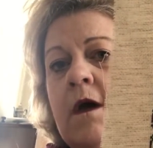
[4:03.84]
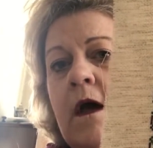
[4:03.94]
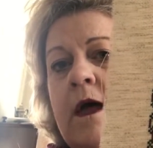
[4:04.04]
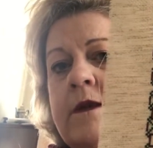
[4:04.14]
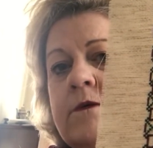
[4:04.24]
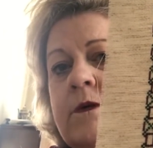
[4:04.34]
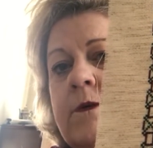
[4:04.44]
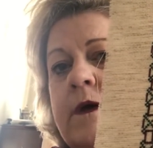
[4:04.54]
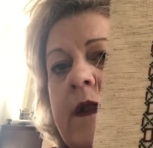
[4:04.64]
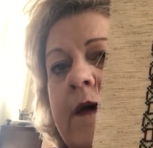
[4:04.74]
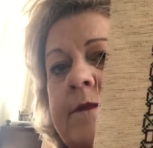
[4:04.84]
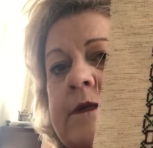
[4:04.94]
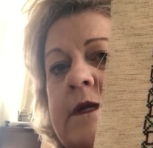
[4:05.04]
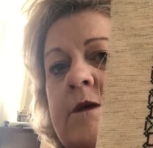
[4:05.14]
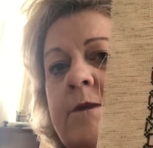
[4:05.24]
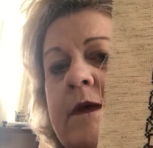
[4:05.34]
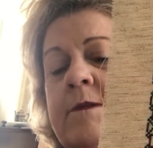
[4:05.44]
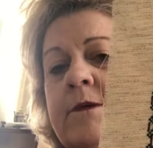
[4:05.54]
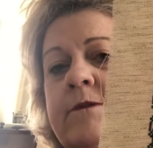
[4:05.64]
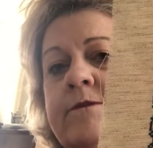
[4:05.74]
I don't know what happened here,
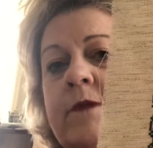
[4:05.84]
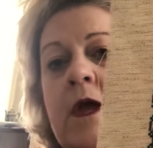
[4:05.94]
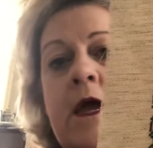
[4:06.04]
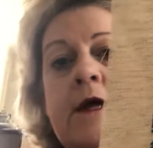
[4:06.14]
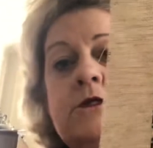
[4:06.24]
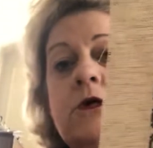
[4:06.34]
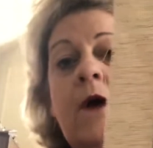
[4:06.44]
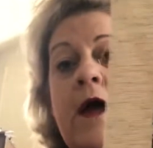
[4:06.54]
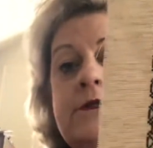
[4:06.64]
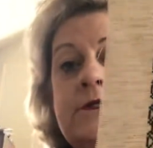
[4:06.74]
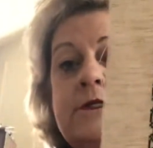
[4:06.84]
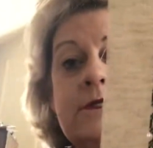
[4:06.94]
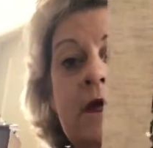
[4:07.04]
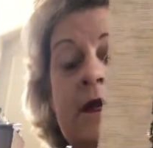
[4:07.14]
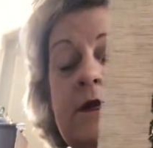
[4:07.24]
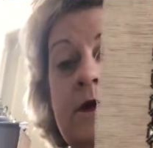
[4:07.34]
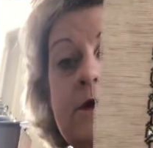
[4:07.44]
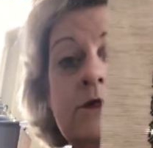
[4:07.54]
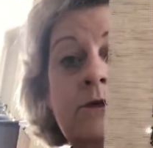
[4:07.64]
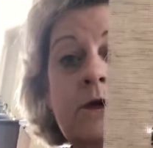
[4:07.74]
people. So I just decided
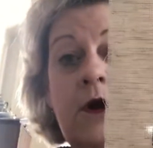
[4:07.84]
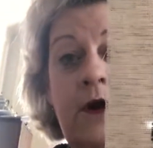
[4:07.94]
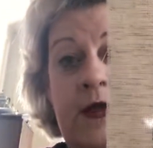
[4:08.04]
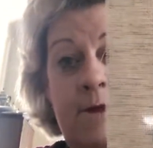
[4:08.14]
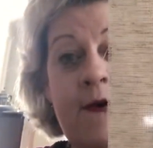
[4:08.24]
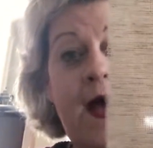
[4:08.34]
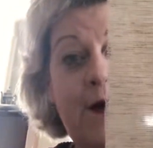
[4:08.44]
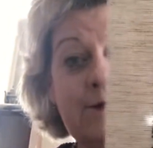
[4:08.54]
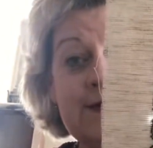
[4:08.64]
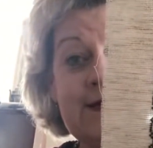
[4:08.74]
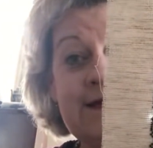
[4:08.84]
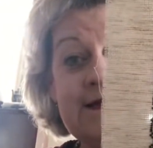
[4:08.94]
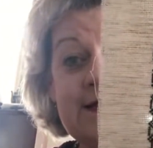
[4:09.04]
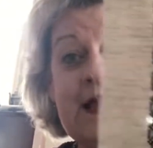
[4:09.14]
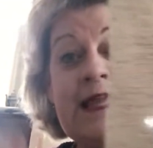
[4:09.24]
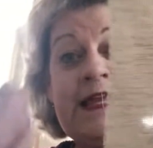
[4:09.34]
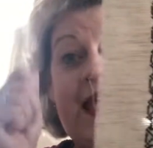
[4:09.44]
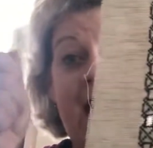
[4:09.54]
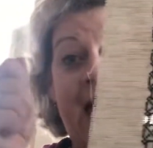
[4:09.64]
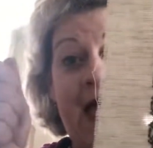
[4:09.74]
not to worry about it.
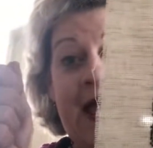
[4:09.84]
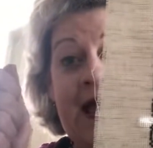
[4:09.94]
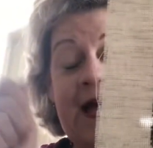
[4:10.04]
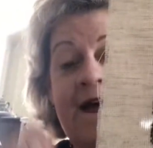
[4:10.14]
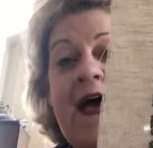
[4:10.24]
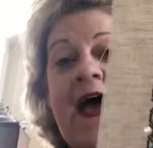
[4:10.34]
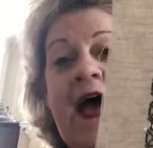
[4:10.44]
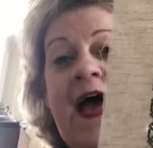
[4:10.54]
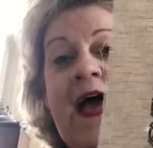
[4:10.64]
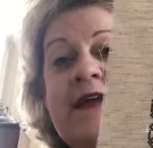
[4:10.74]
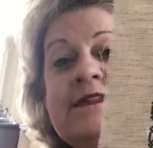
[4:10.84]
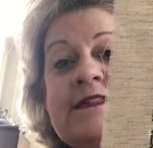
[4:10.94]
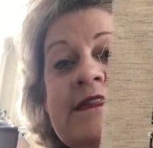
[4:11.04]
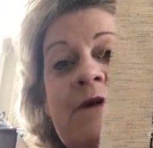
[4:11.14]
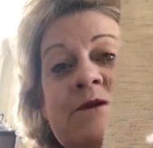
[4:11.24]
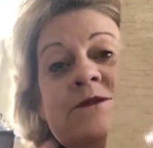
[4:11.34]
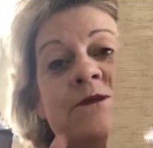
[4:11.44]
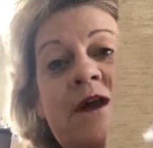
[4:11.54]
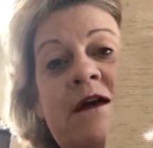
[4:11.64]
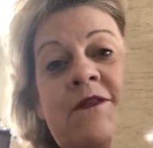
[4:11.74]
Yay! And there was
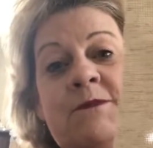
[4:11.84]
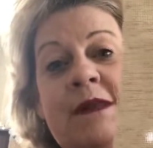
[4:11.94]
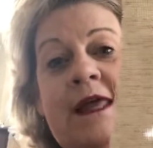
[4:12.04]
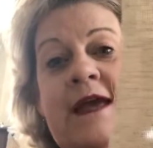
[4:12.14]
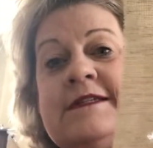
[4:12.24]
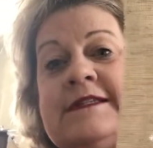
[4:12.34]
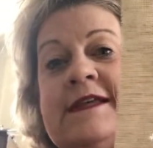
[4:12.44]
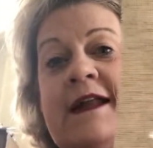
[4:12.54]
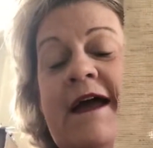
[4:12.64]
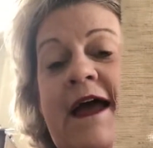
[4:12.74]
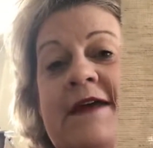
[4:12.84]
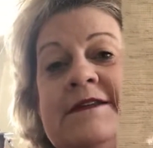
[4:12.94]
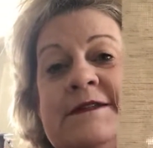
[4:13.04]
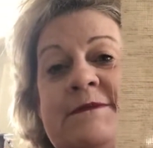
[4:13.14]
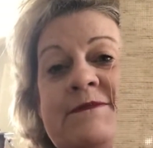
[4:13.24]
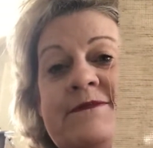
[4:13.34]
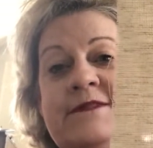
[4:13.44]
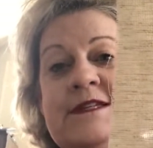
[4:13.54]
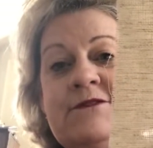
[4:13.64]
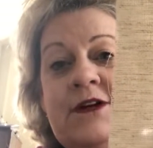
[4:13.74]
one other place that I had some
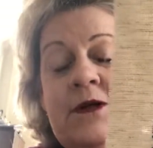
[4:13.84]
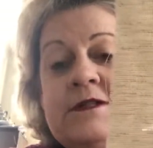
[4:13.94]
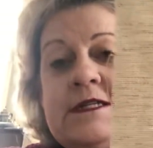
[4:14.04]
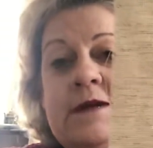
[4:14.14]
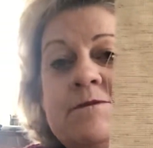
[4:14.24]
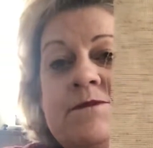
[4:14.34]
difficulty.